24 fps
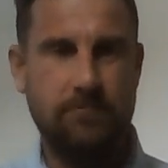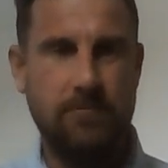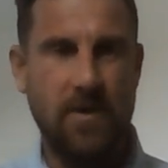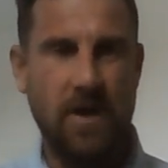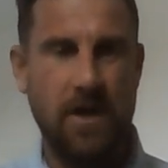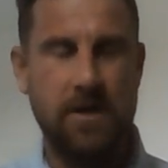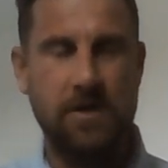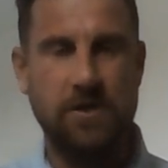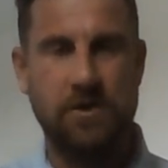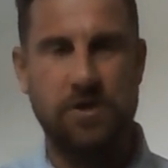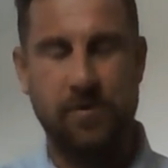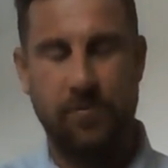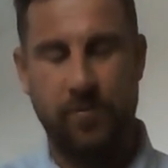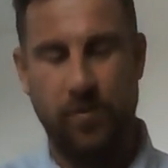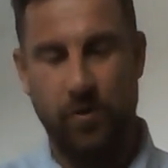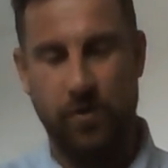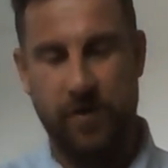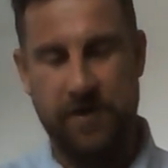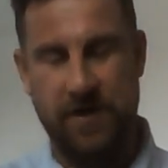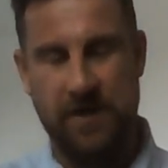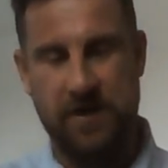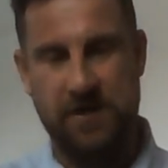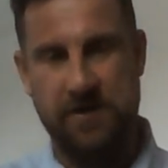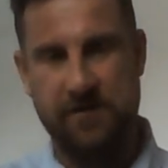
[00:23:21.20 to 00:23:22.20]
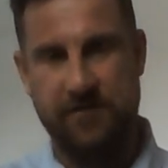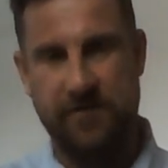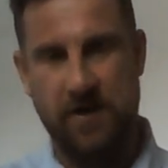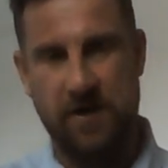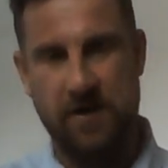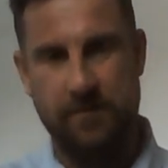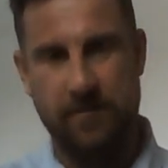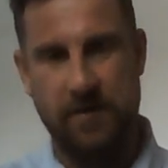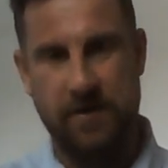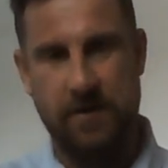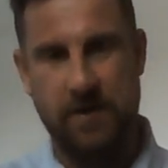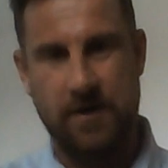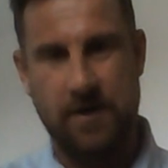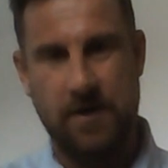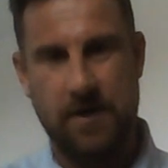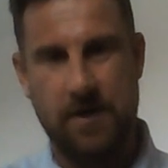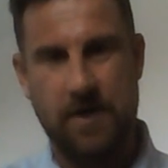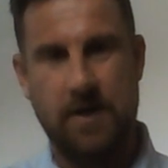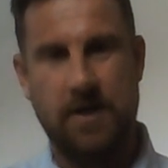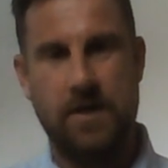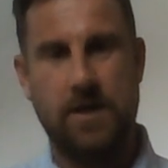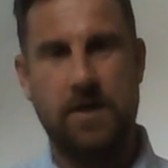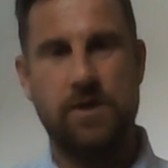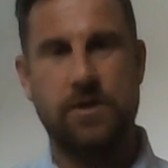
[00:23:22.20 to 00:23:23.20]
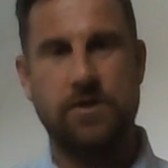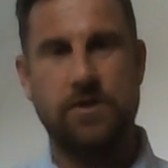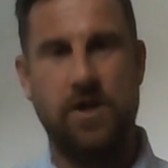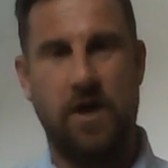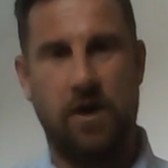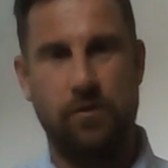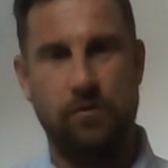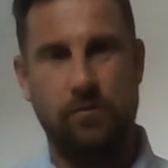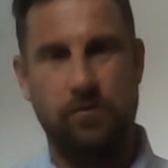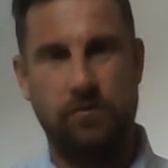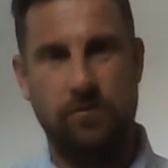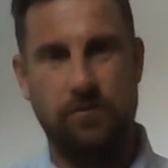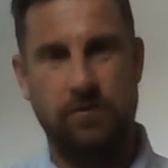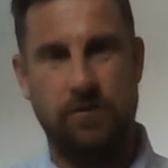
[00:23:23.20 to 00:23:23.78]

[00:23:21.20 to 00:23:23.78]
in supporting their development. So